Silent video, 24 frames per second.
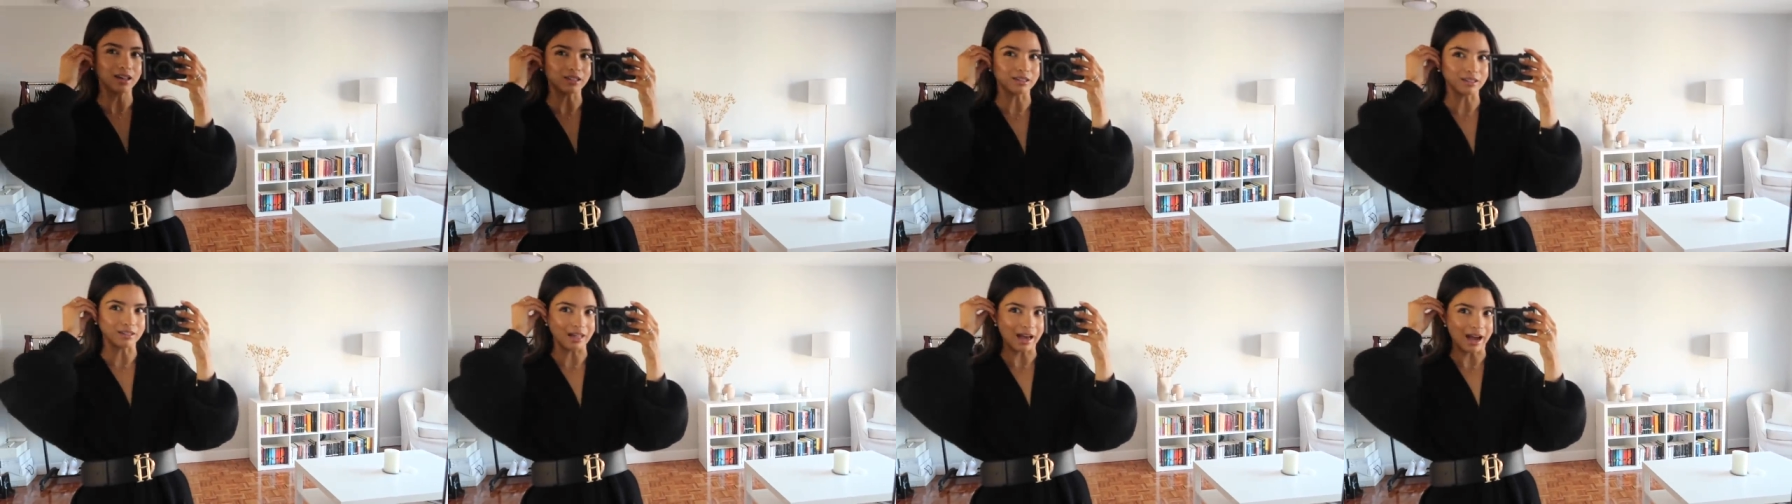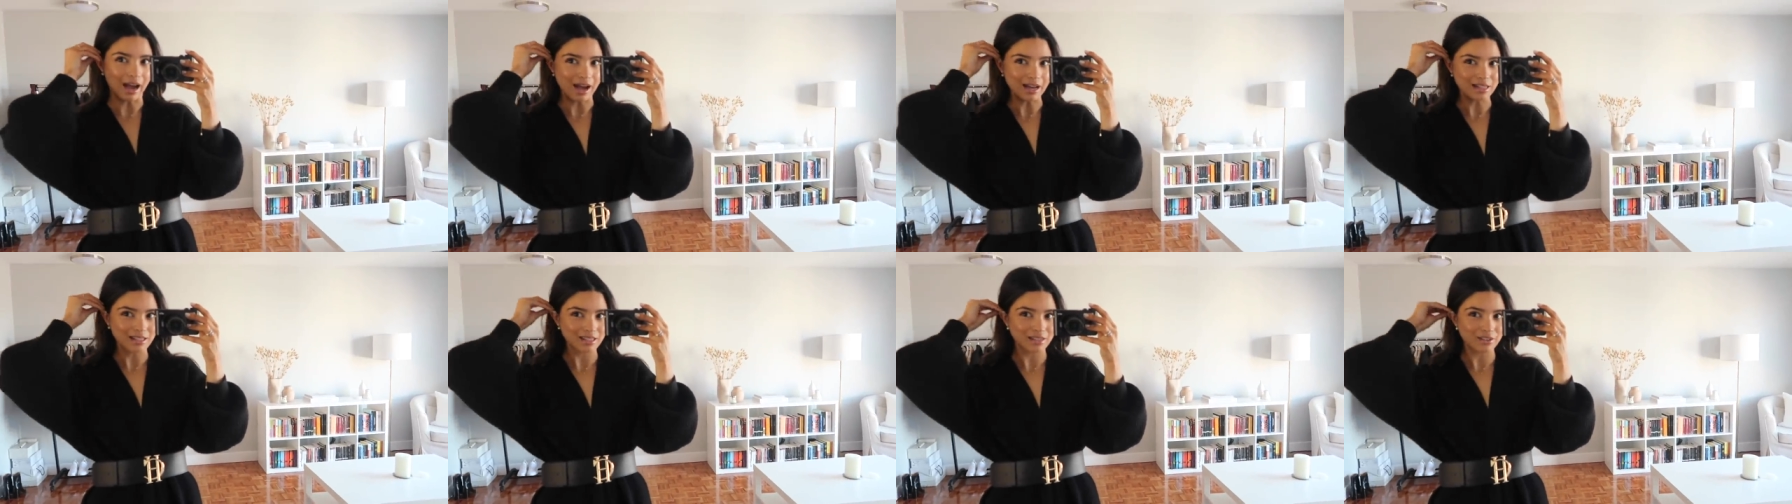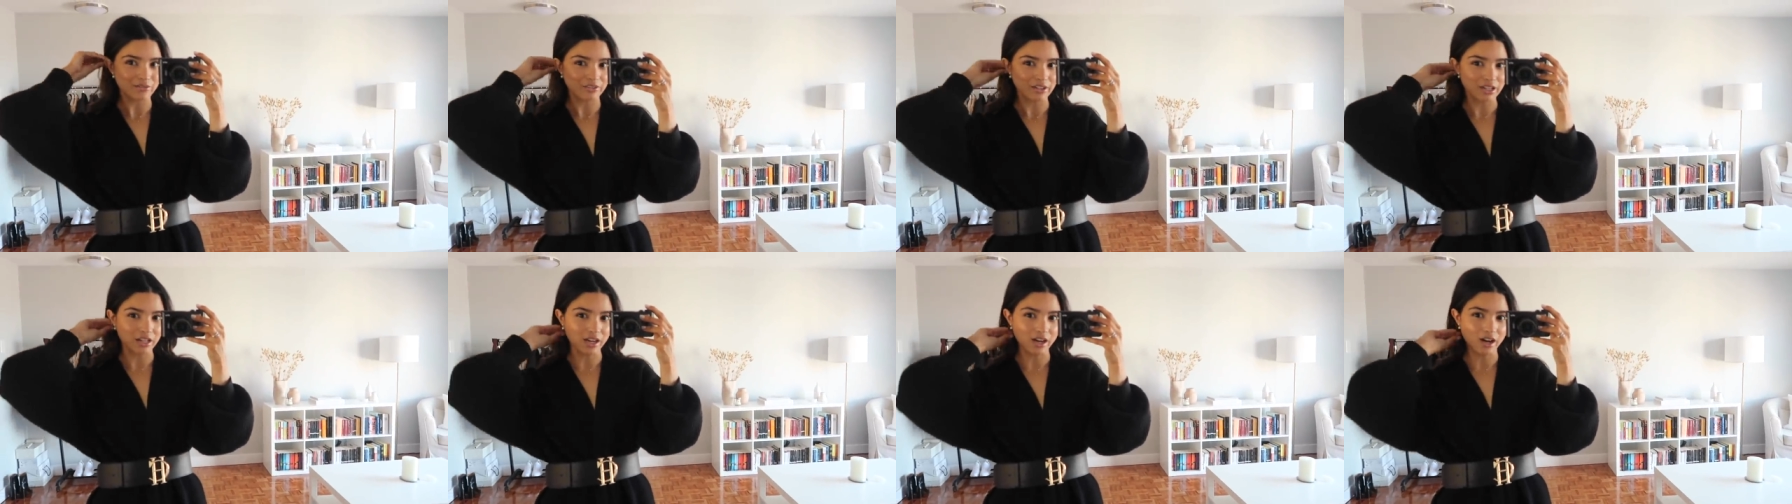last
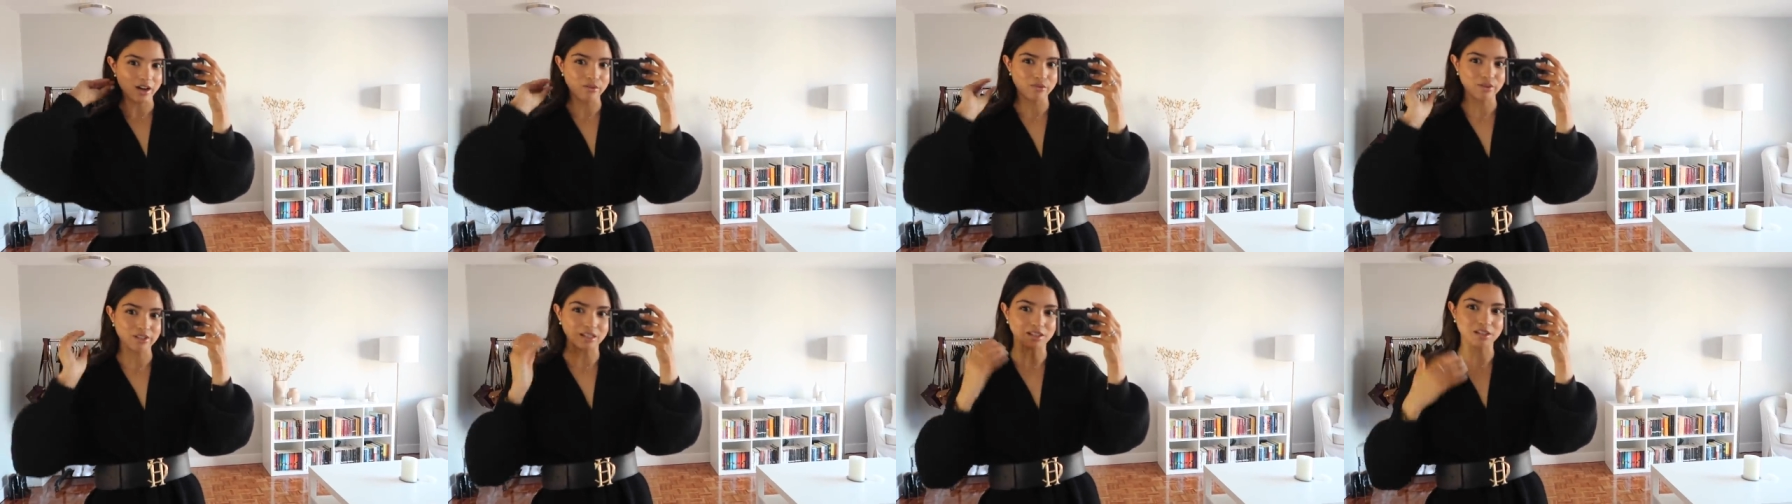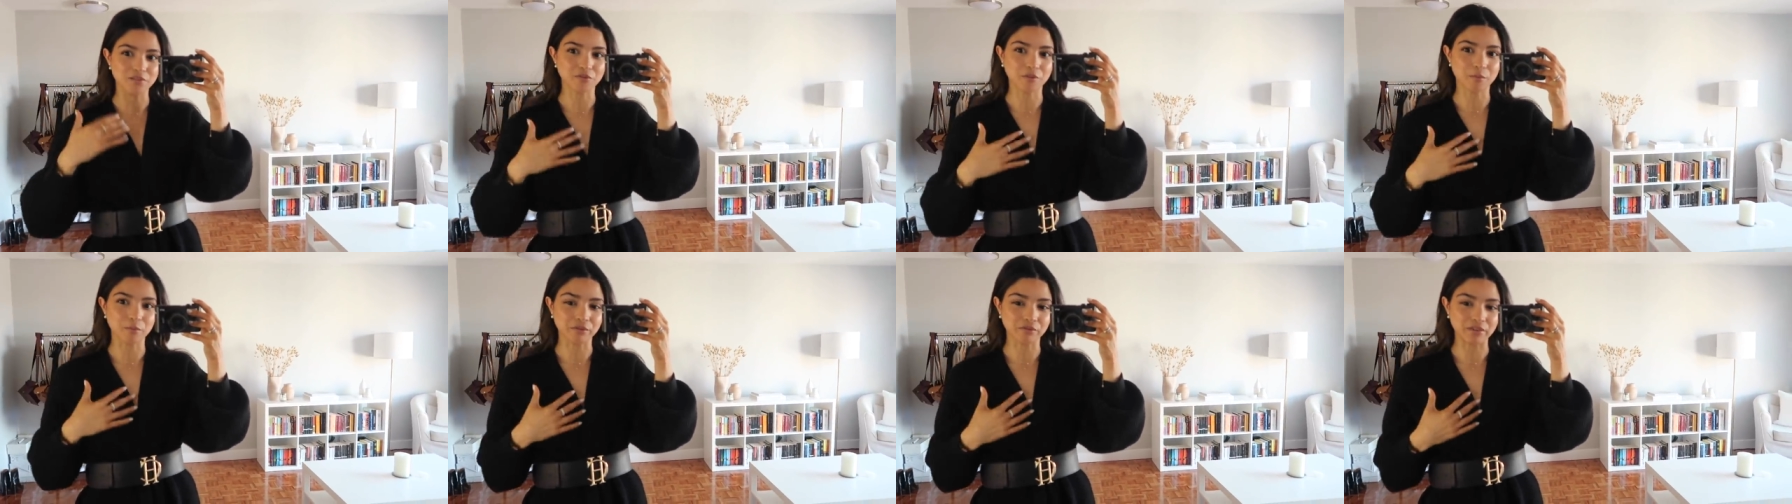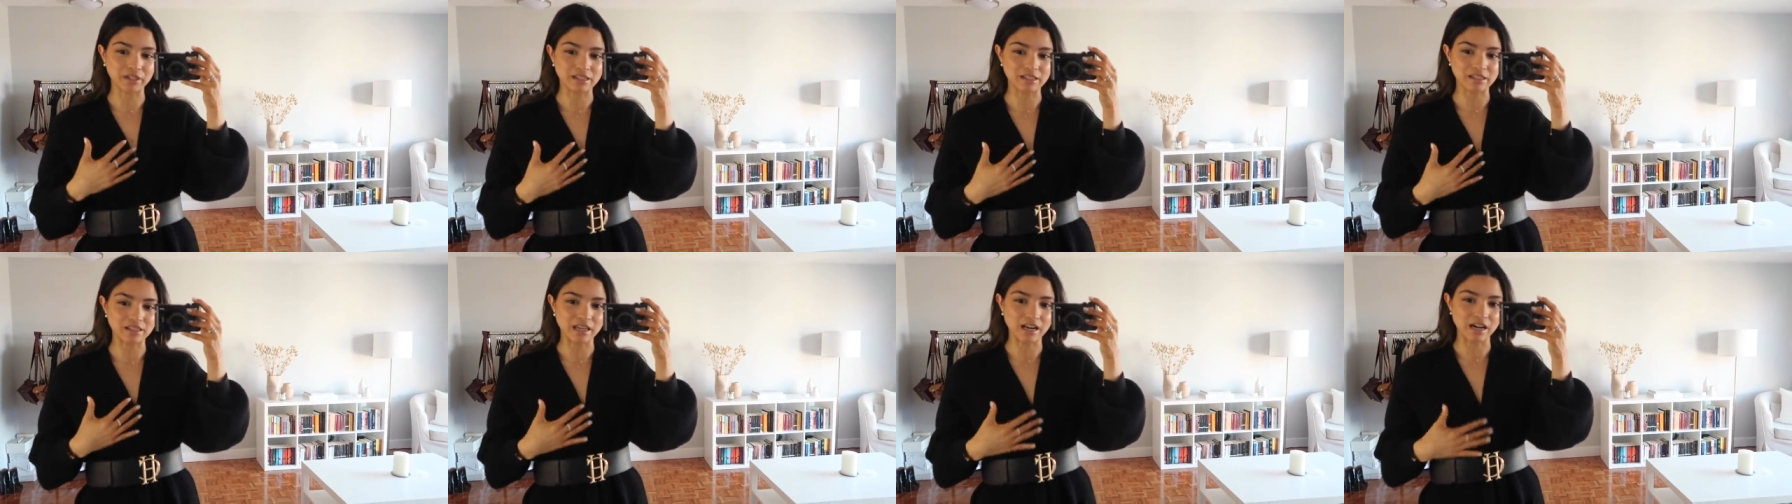video. This is from
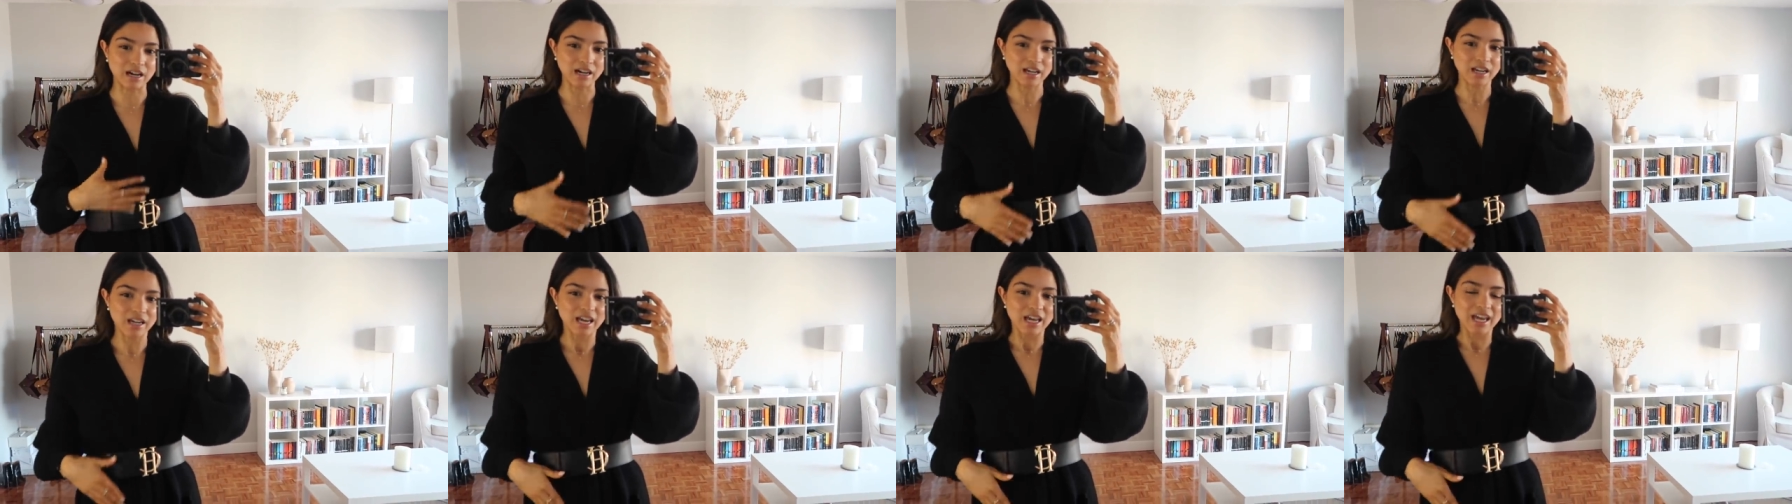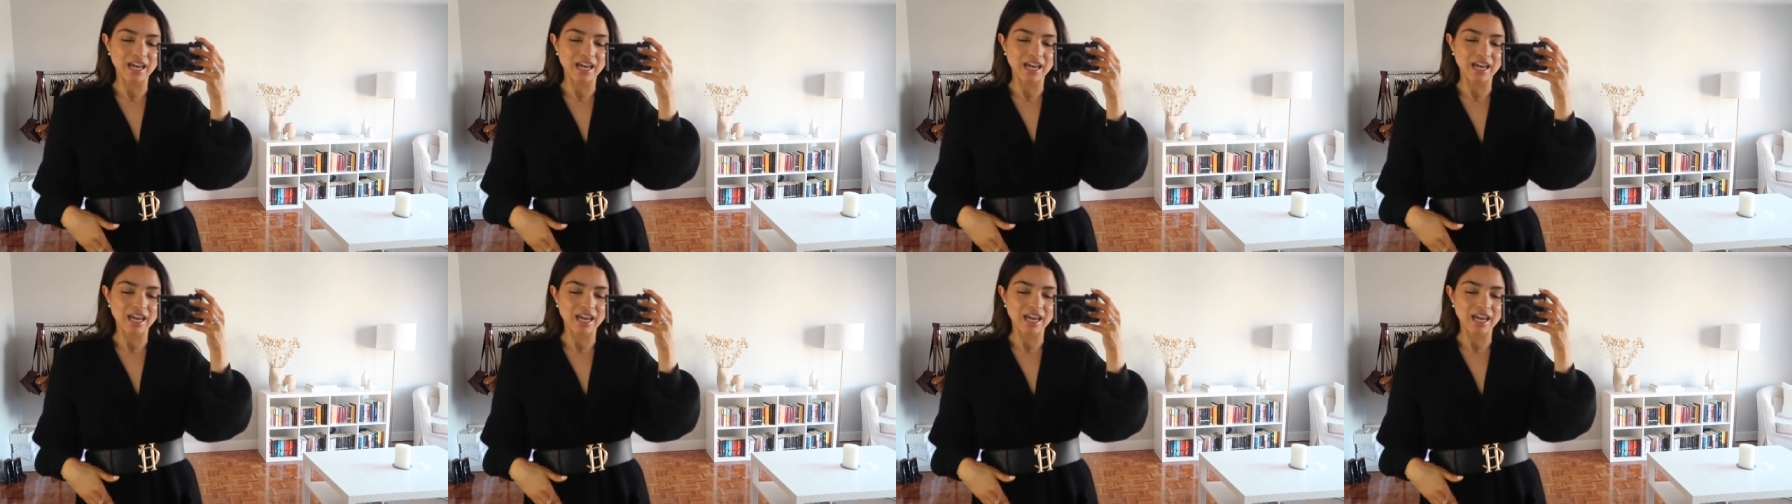Aritzia.